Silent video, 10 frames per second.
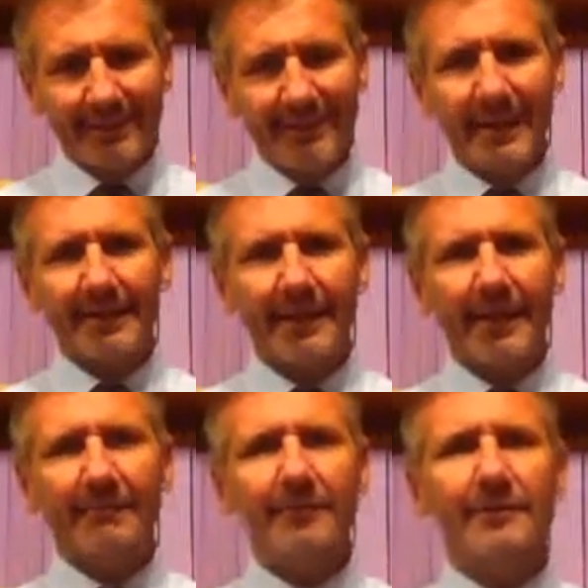that
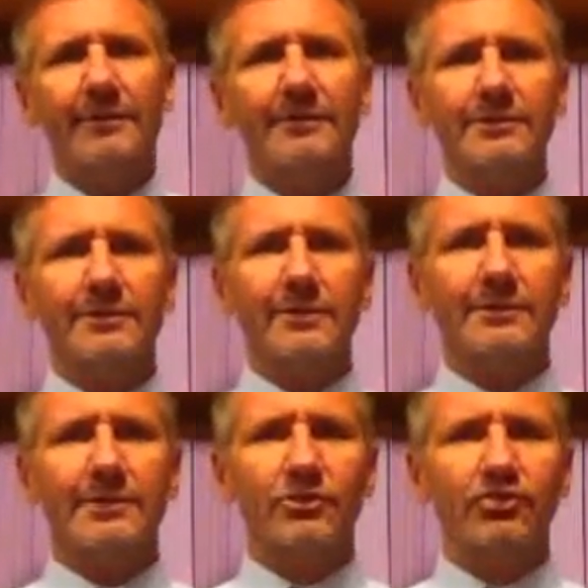area that
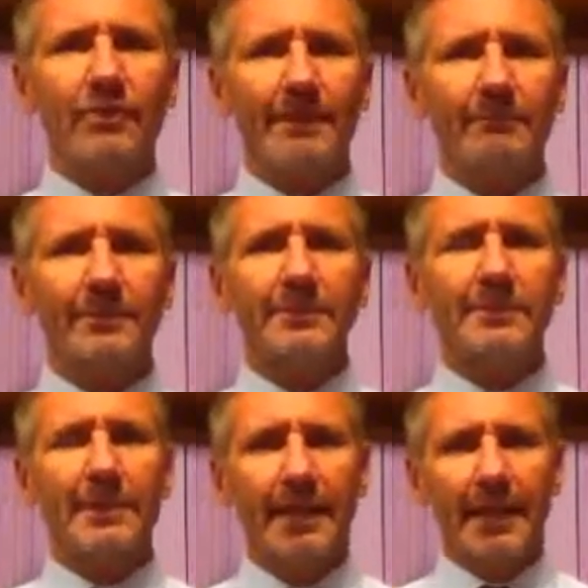concerns
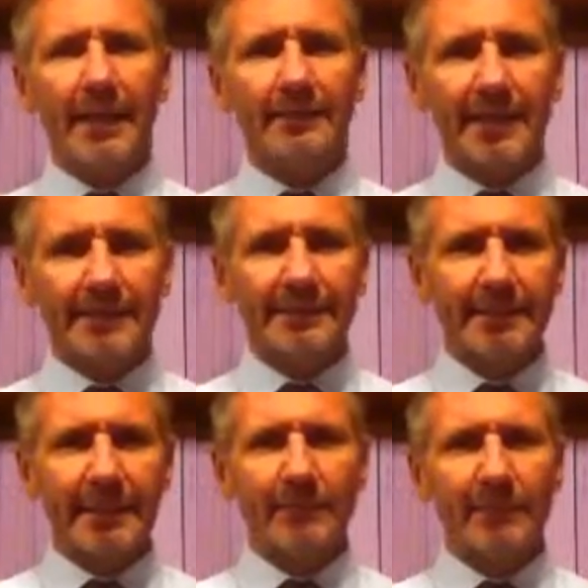entrapment, and that's an
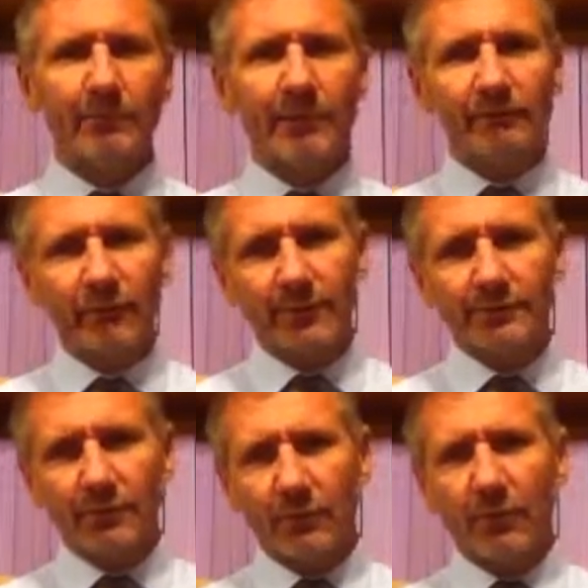area that we
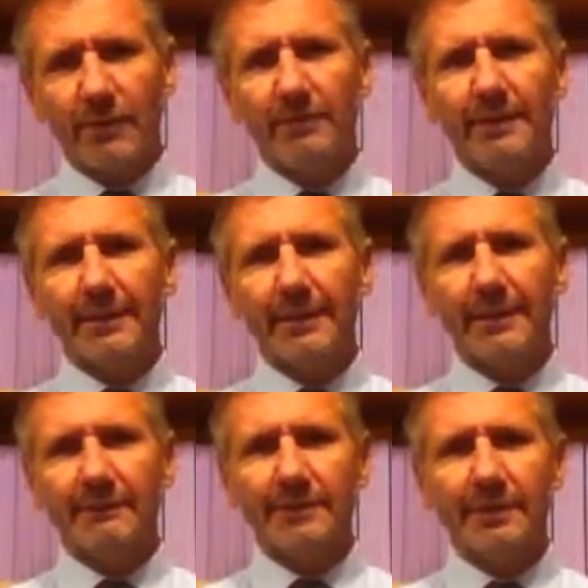focus on quite a bit
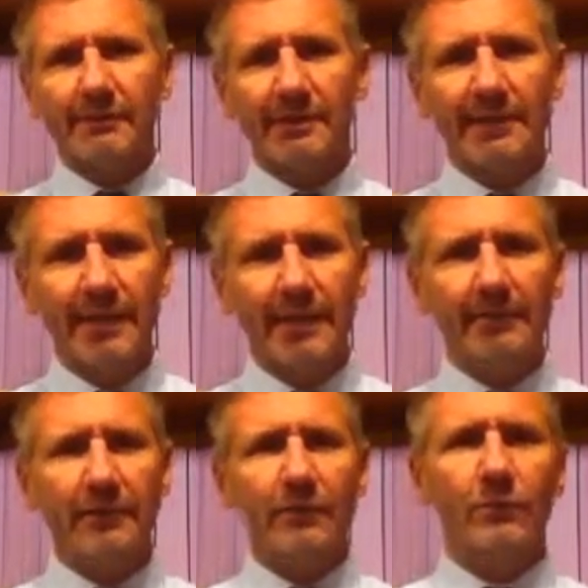here at Surrey
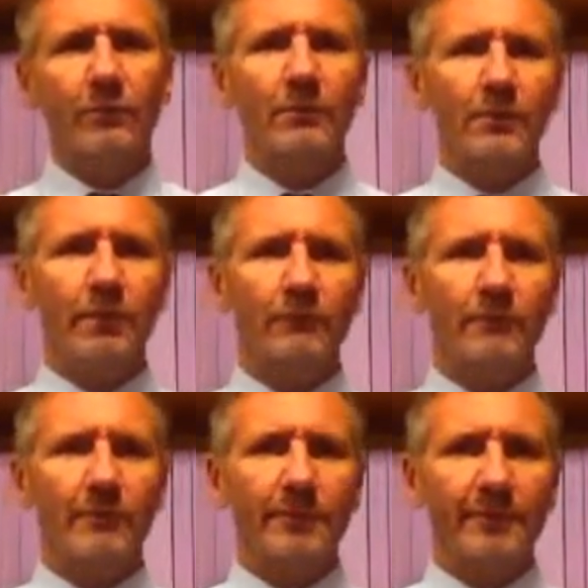in the Law of
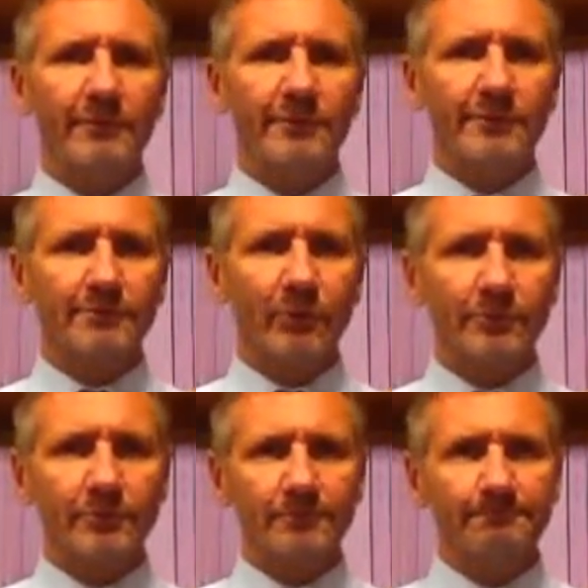Criminal Evidence
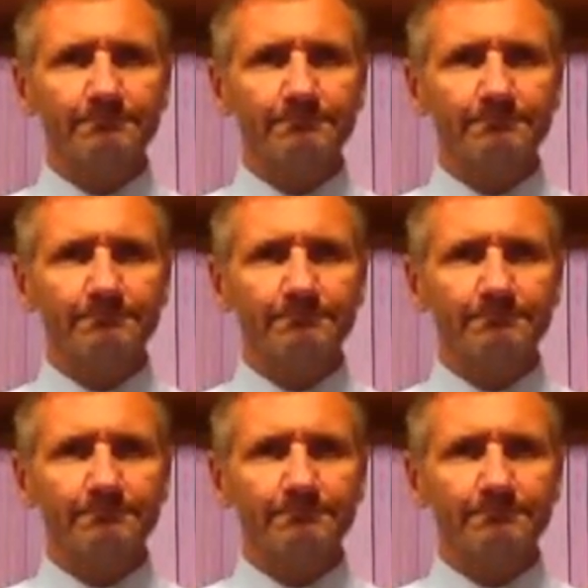module.